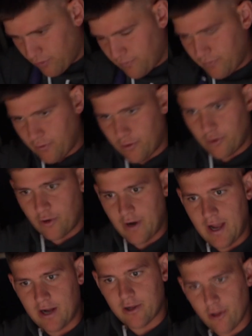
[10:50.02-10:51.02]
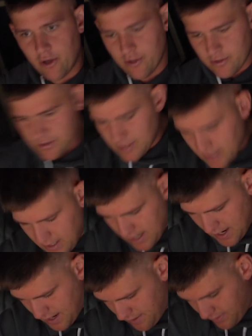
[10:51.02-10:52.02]
for our clothes,
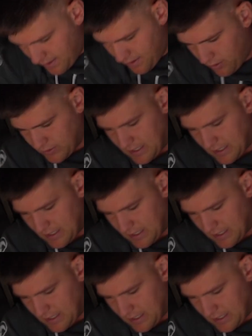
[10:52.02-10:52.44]
and then I was